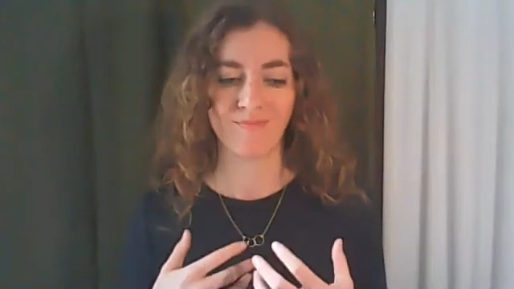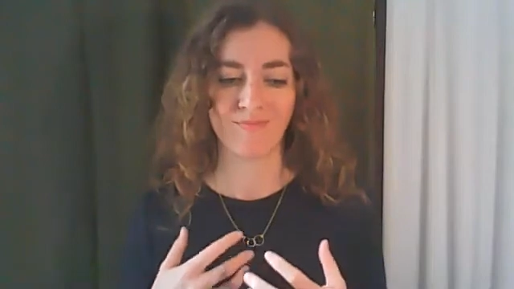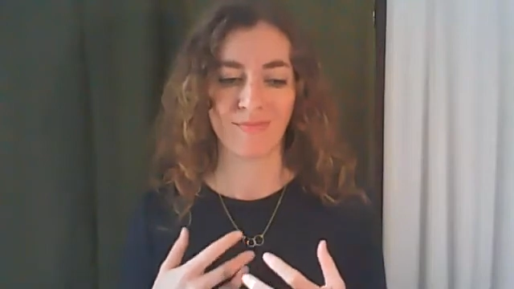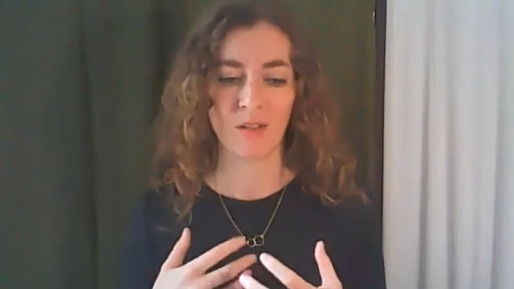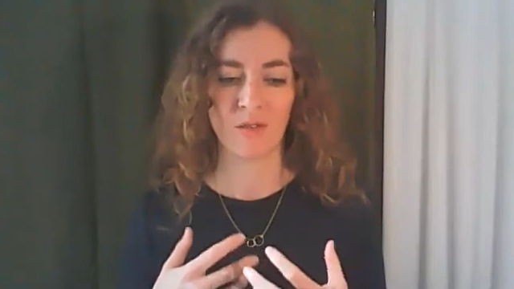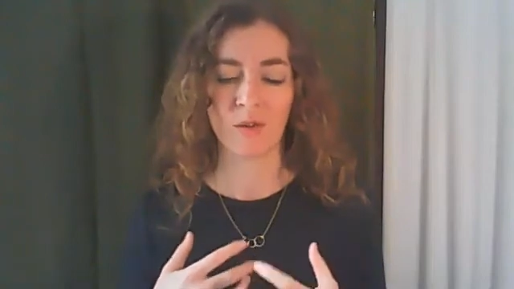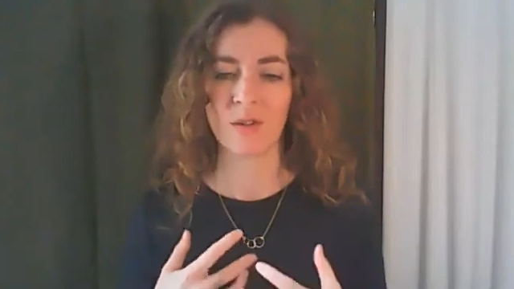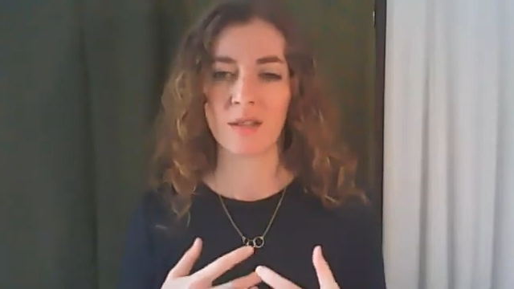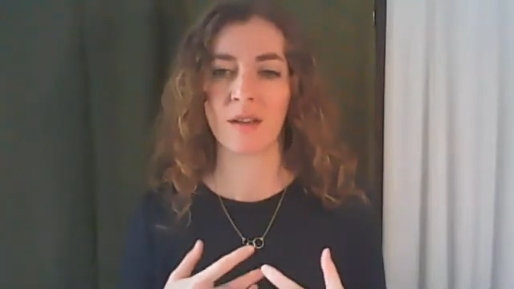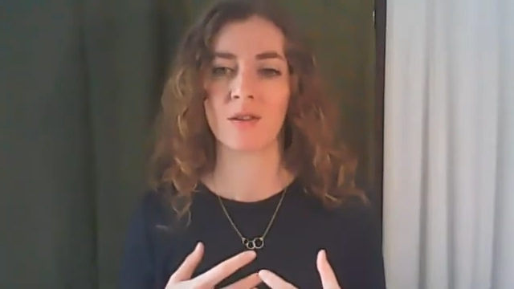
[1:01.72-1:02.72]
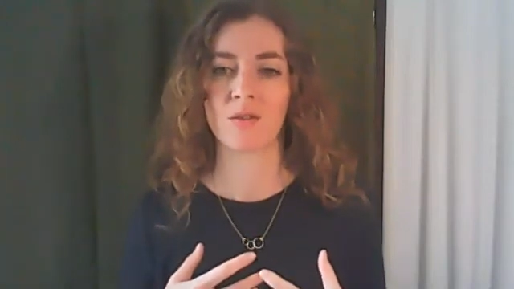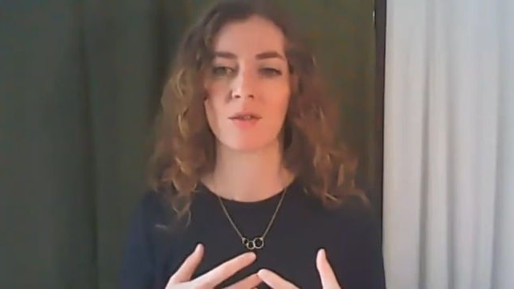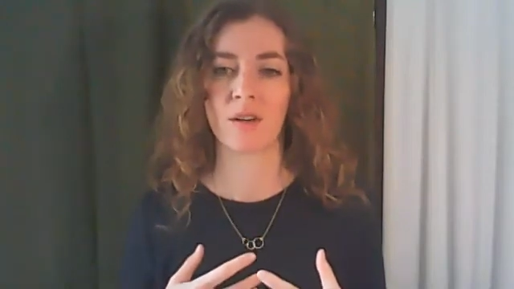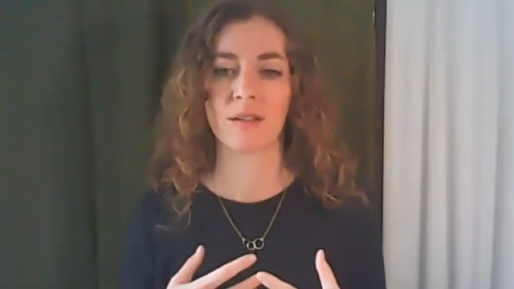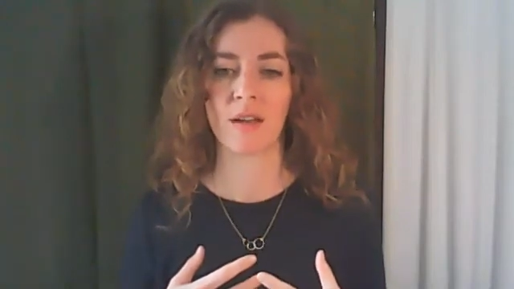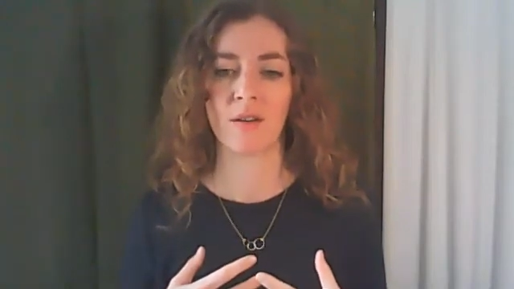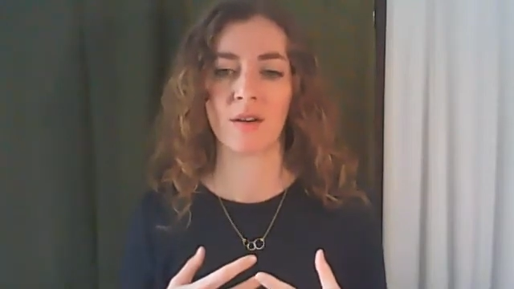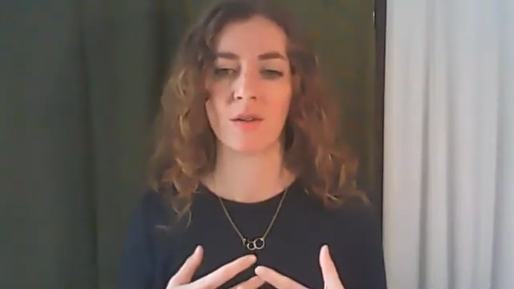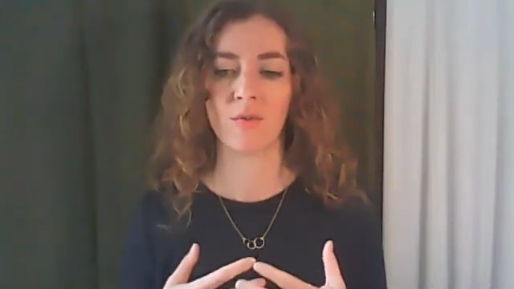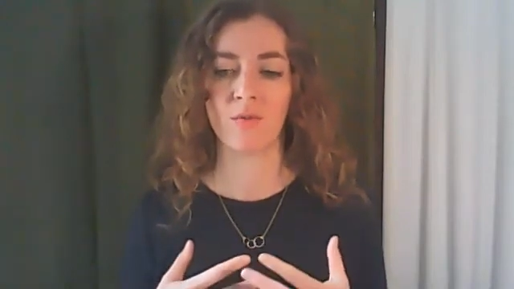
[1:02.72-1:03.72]
noticing that you're stressed out
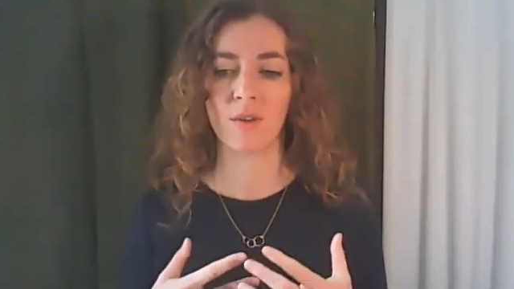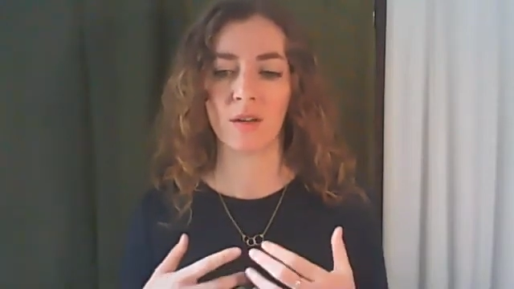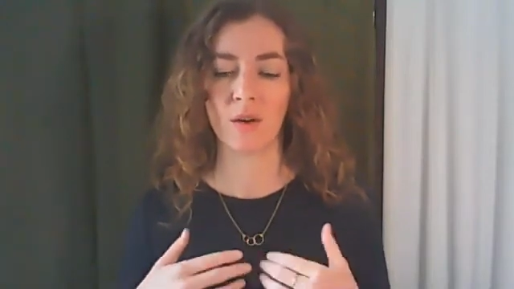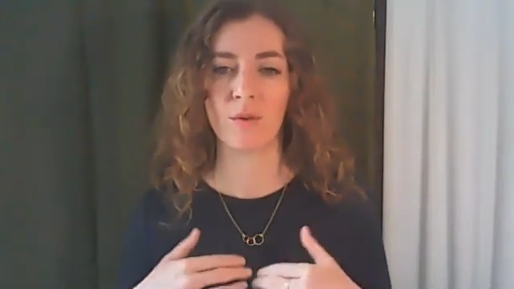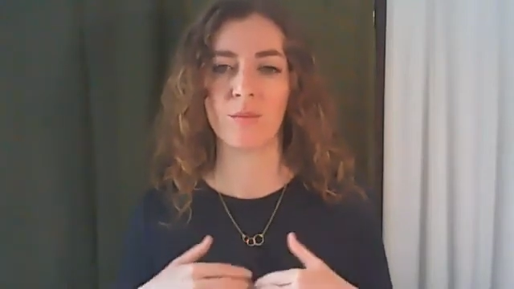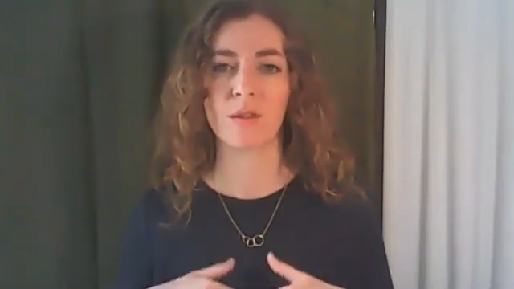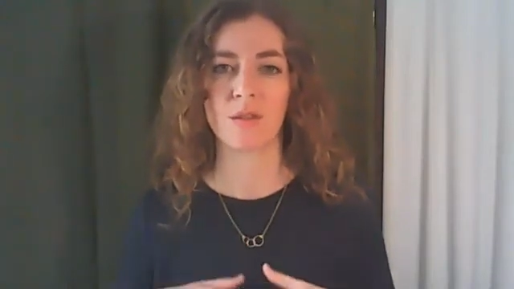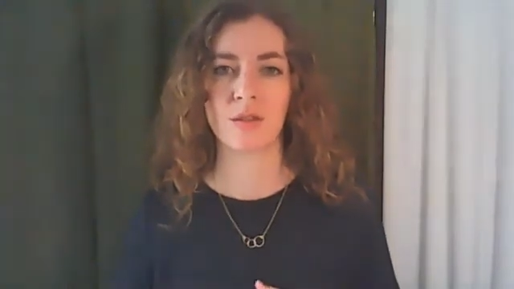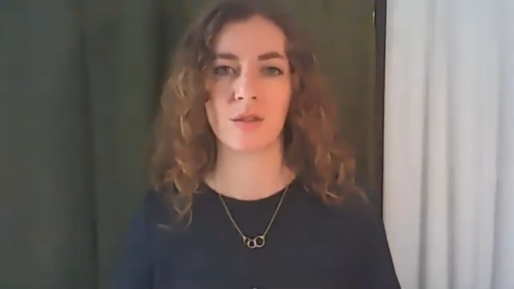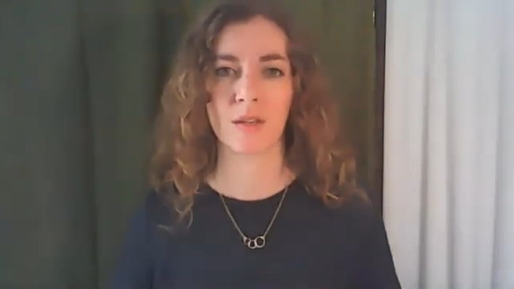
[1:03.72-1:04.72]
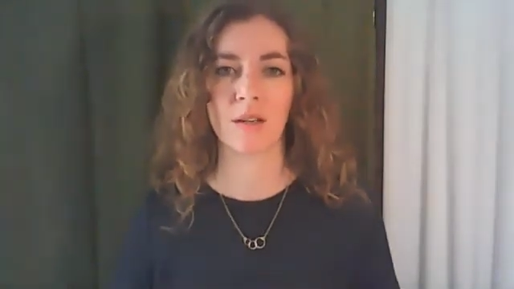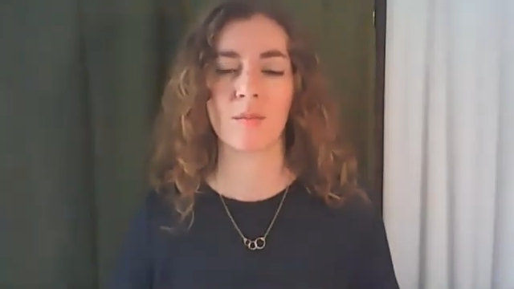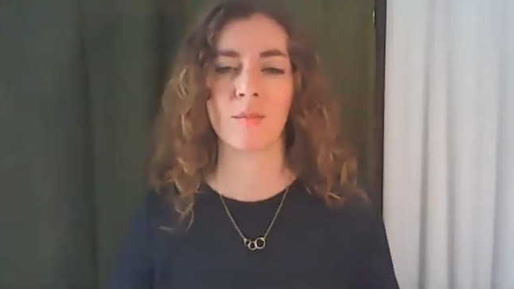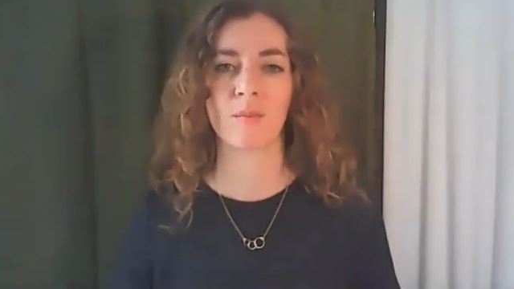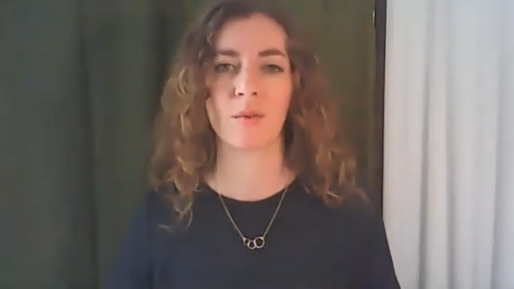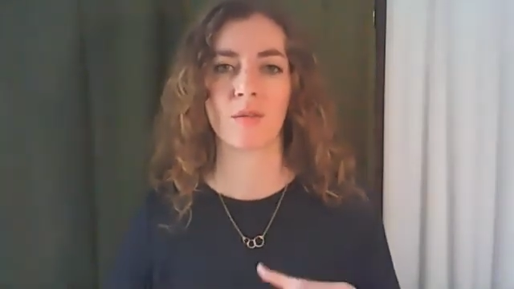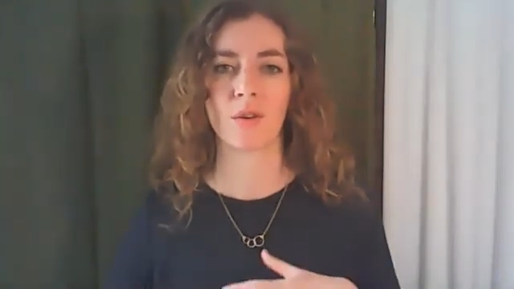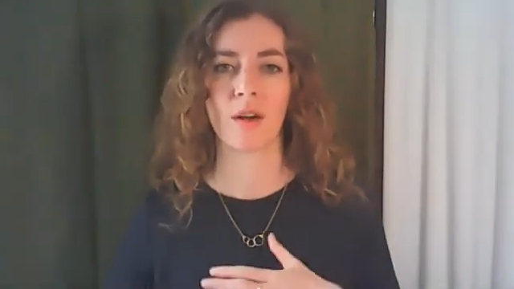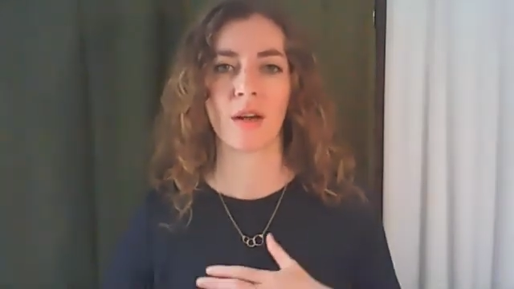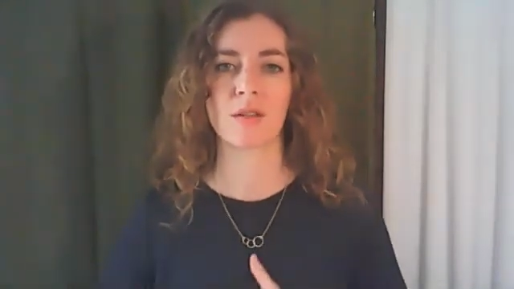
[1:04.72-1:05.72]
and you feel open to doing a little bit more of a
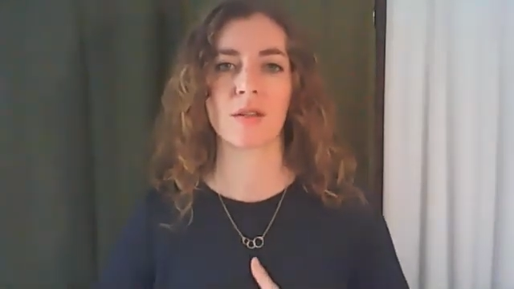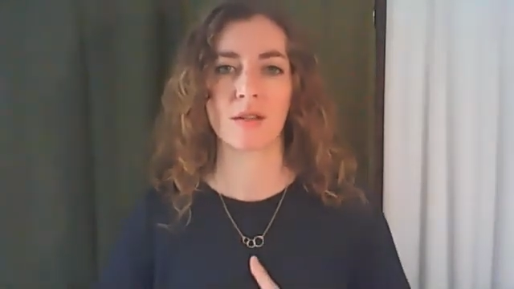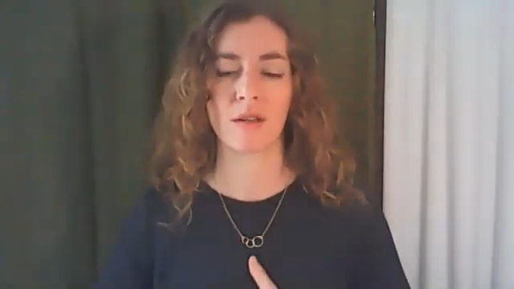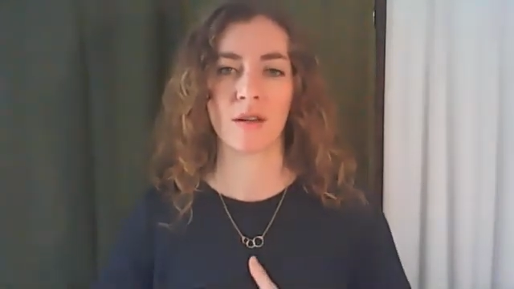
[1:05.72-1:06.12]
grounded,